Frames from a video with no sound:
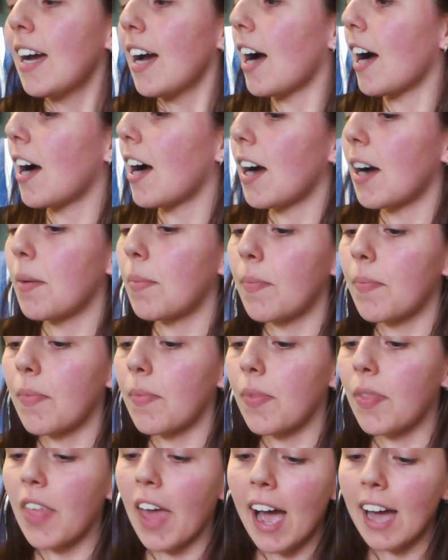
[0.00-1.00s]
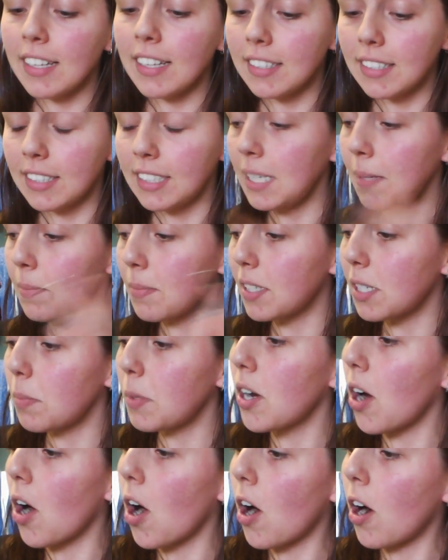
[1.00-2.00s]
Um, that seems to
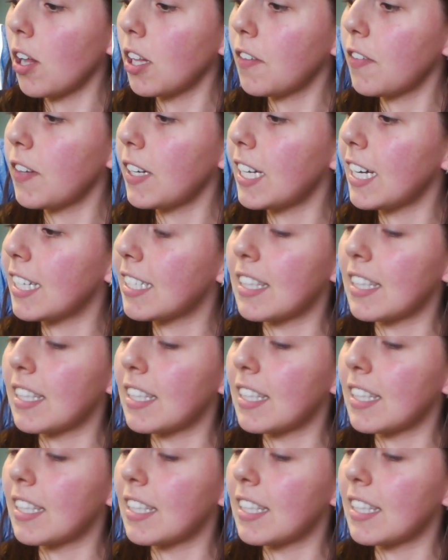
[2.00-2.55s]
be all of it.